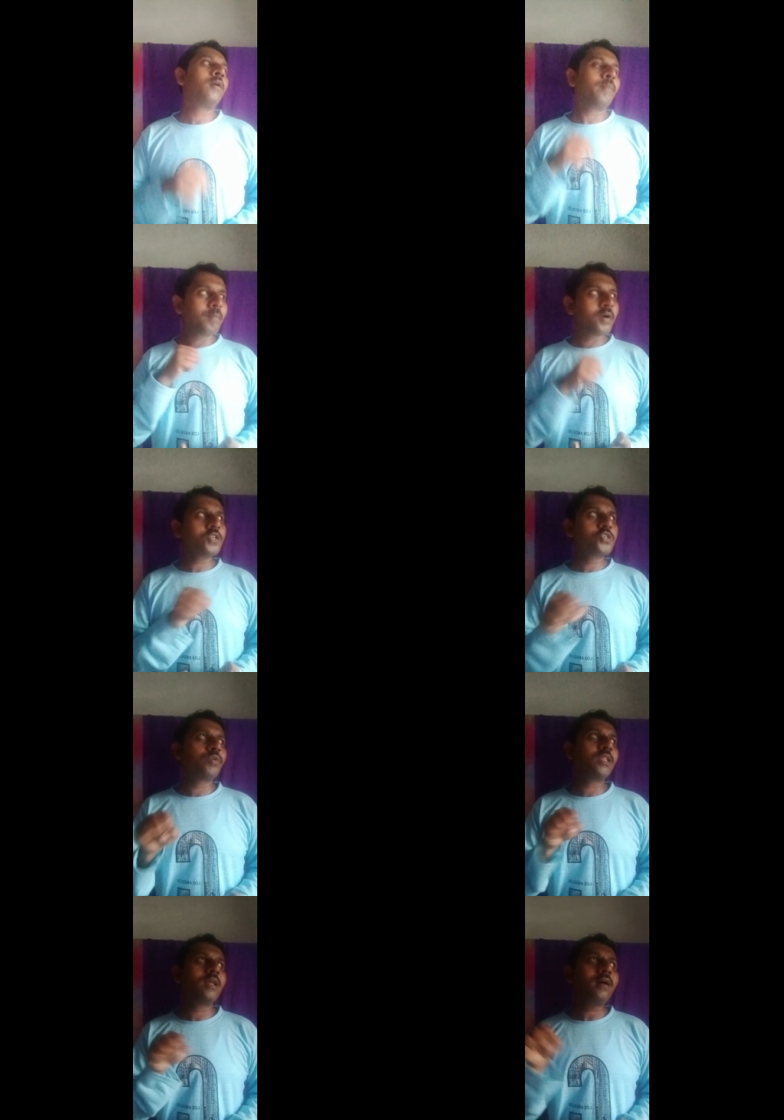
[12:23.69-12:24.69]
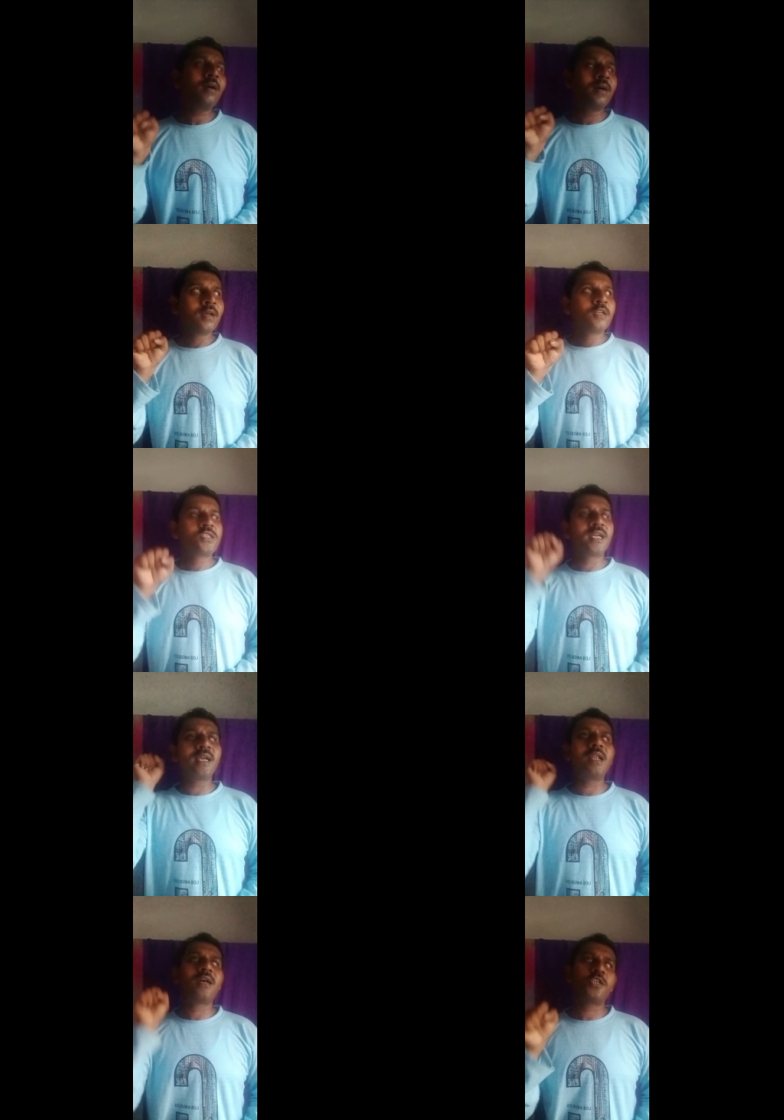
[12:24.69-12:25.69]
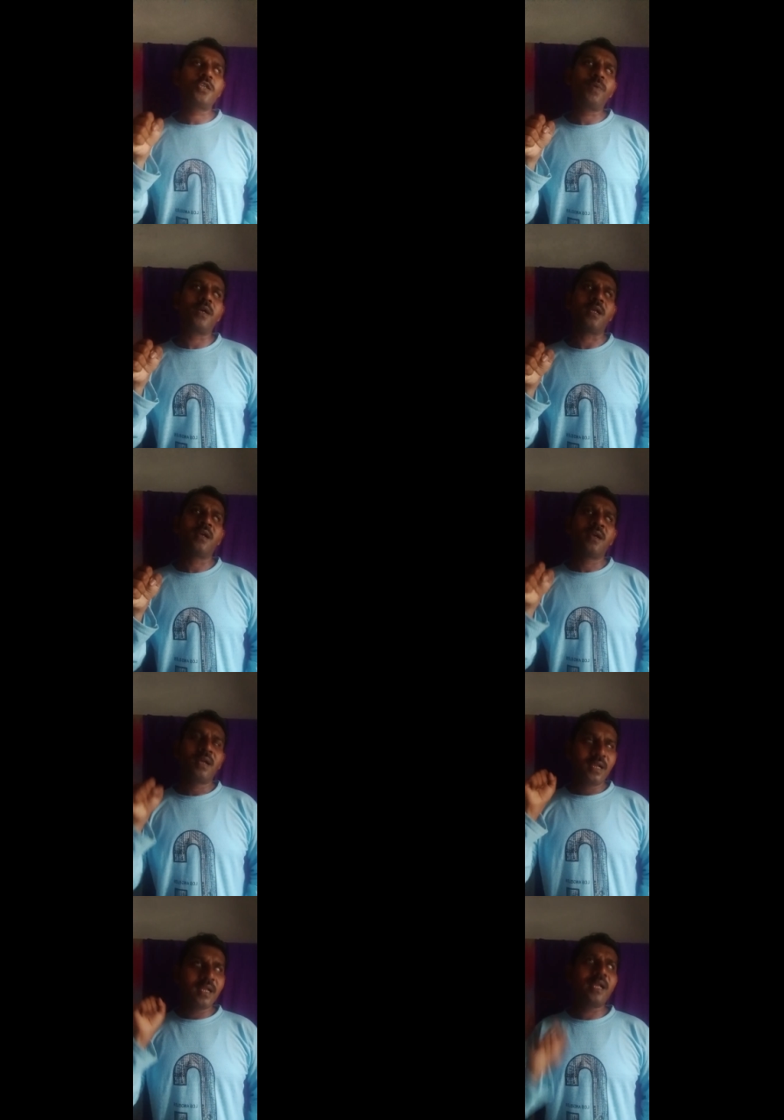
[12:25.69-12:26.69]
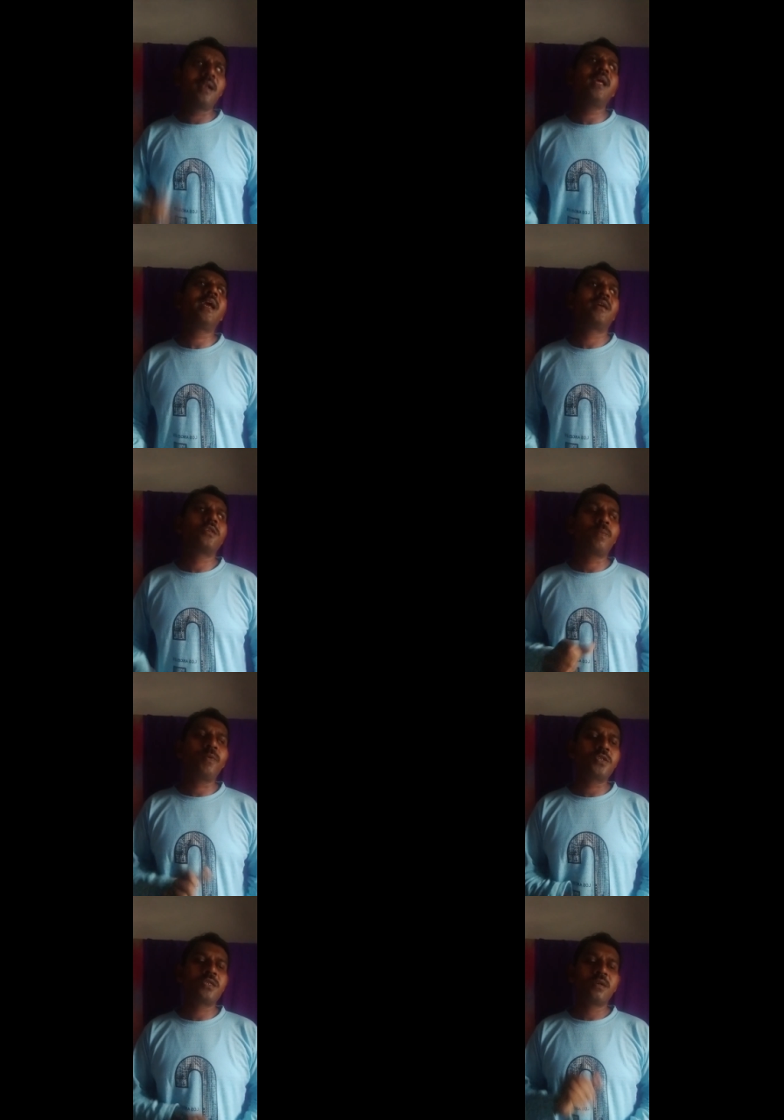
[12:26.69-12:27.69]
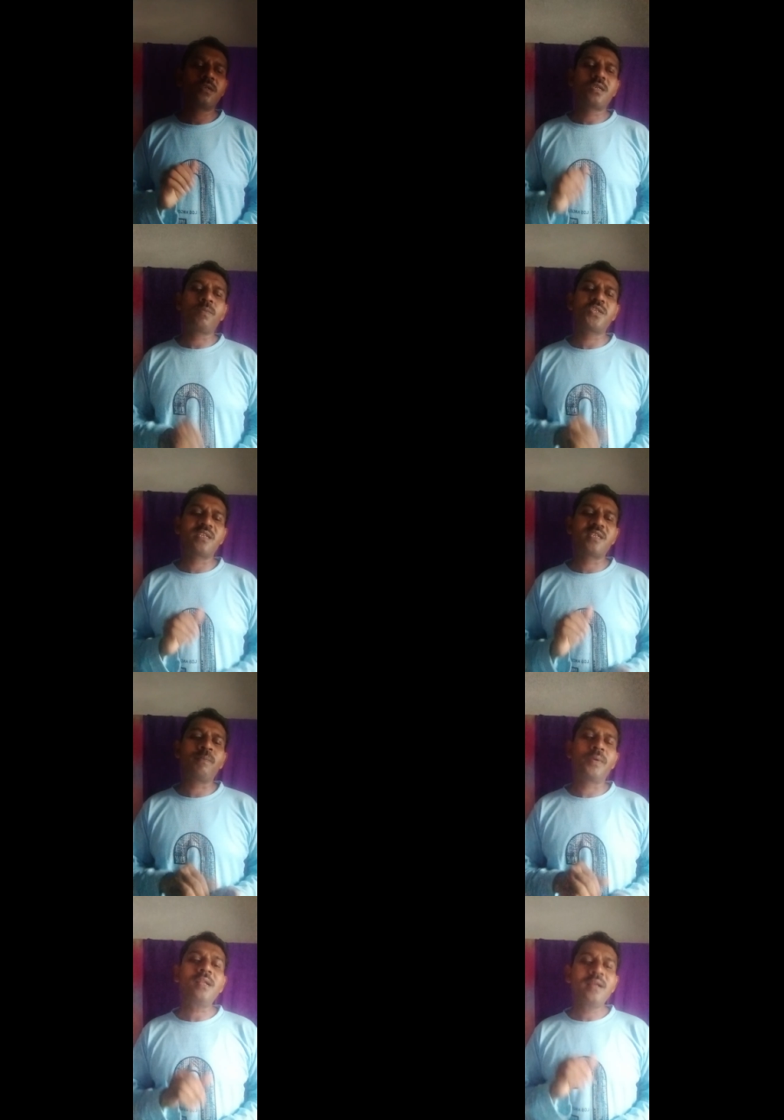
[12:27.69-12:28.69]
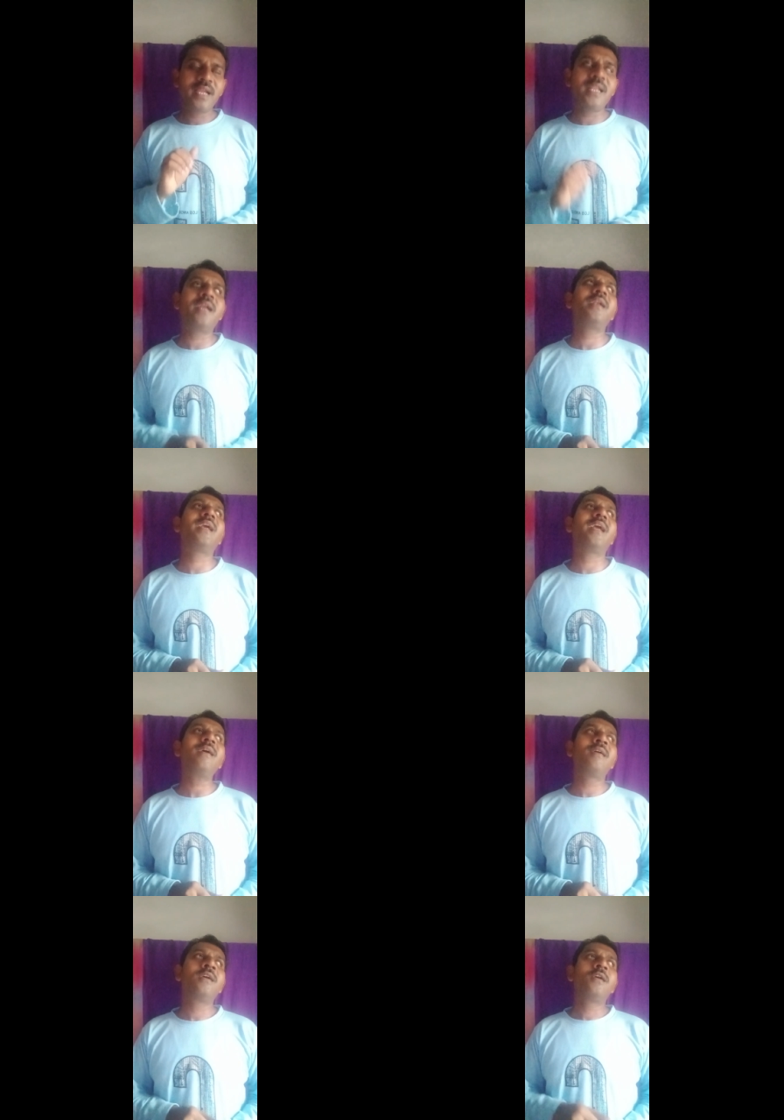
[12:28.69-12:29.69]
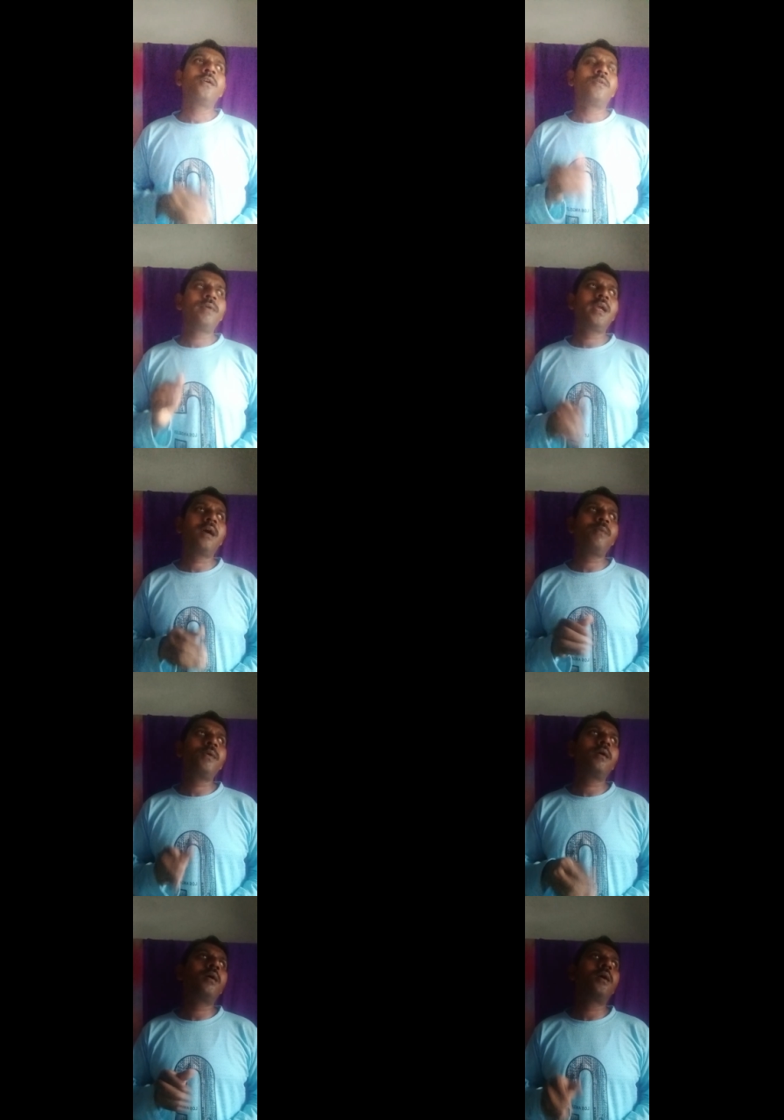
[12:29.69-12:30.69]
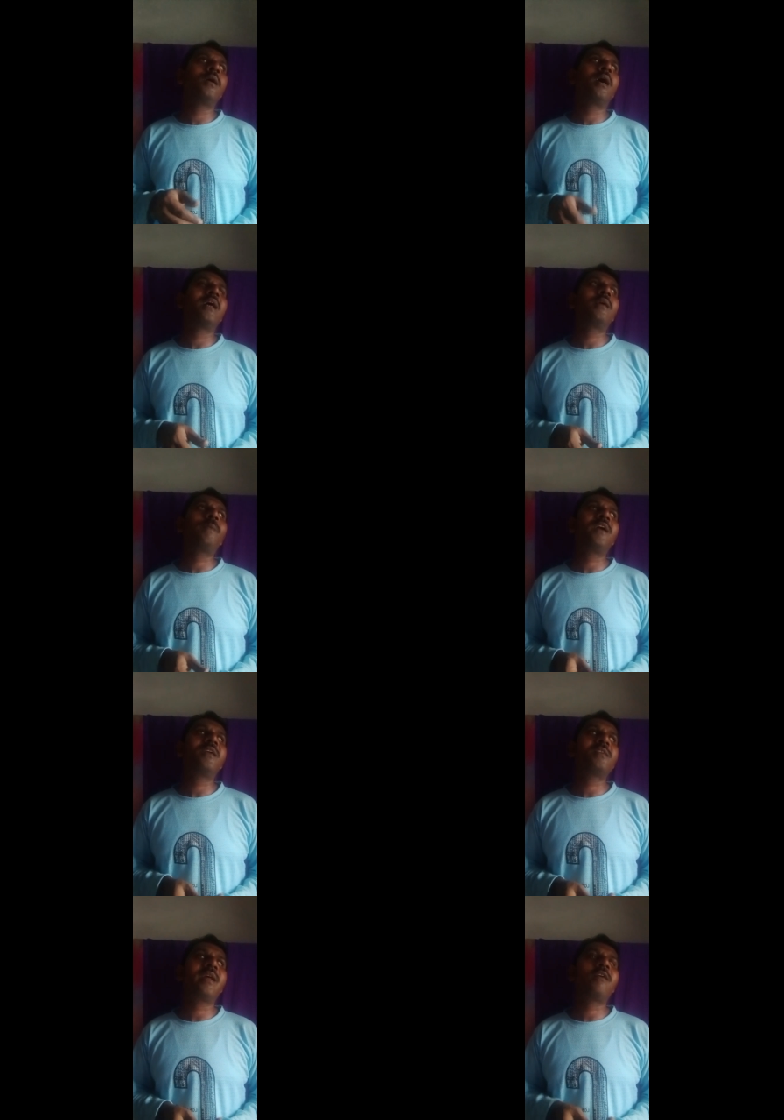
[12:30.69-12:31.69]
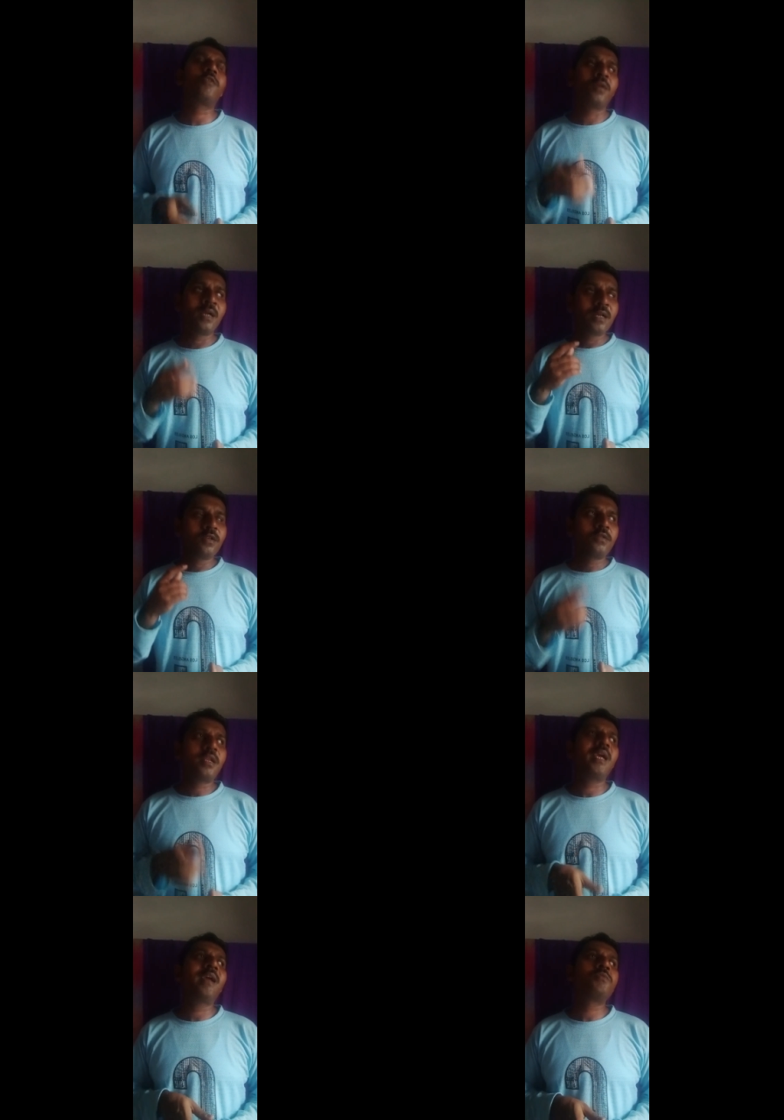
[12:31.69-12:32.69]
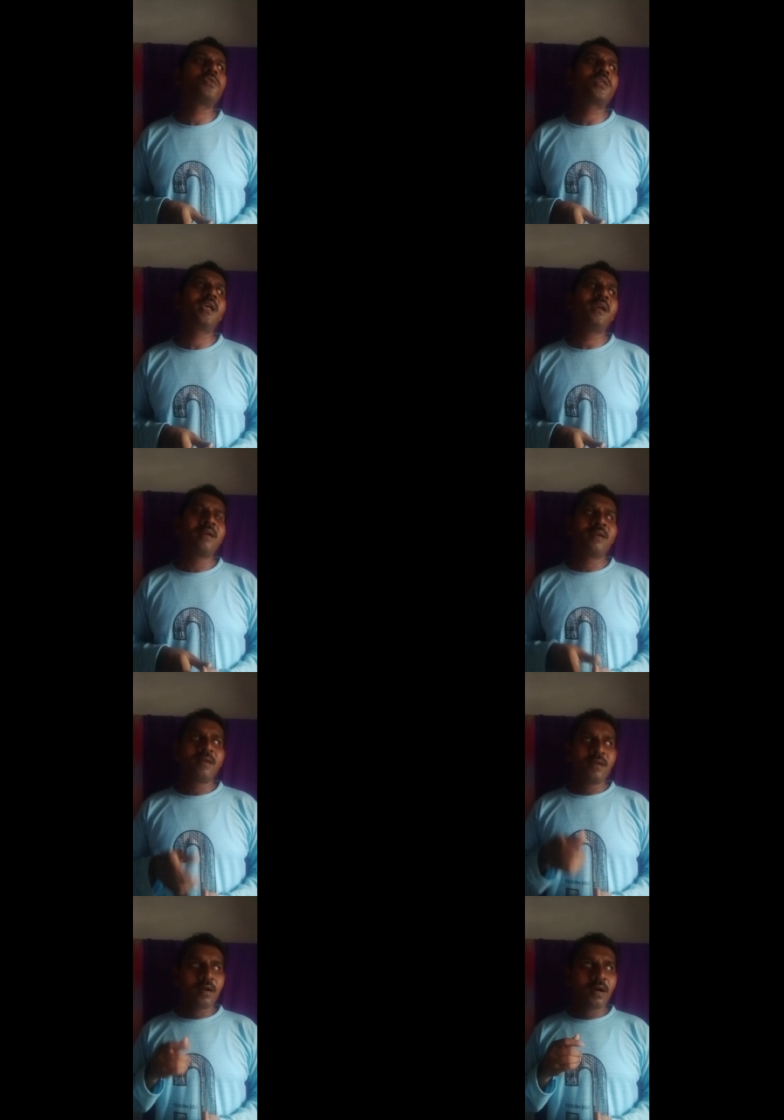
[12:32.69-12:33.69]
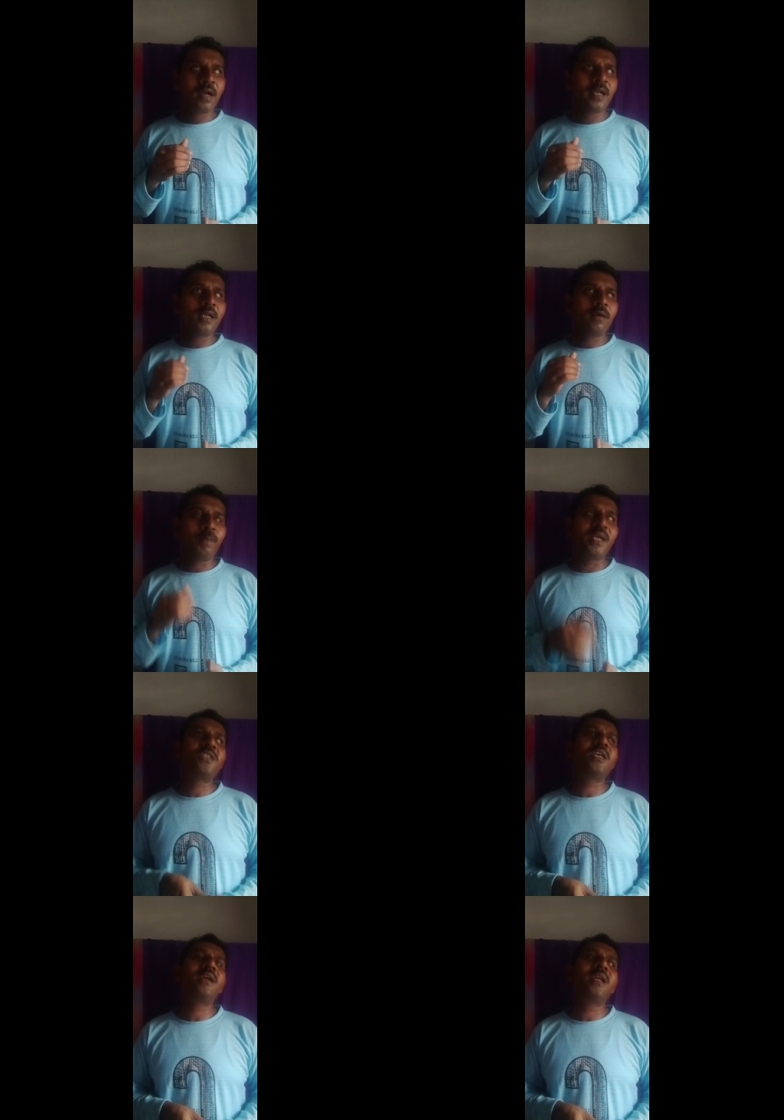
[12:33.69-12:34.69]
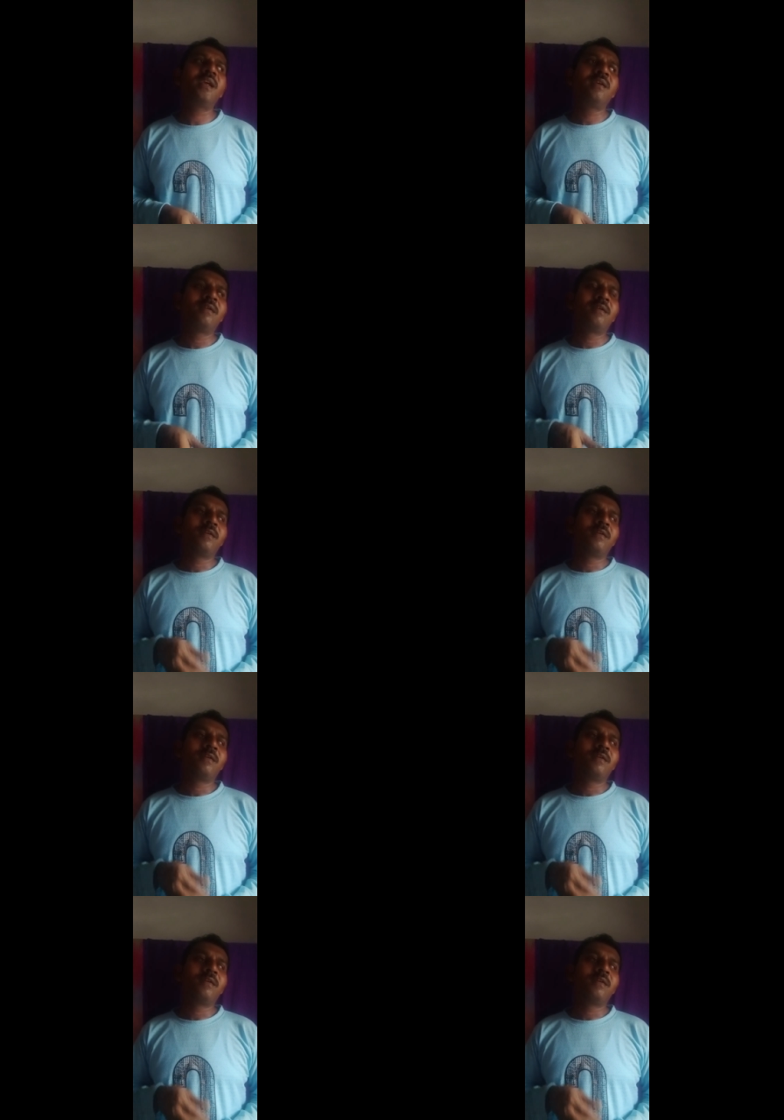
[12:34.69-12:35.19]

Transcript: merge with the single largest party. In NDA, suppose example, in NDA we have other parties like TMC and BJD,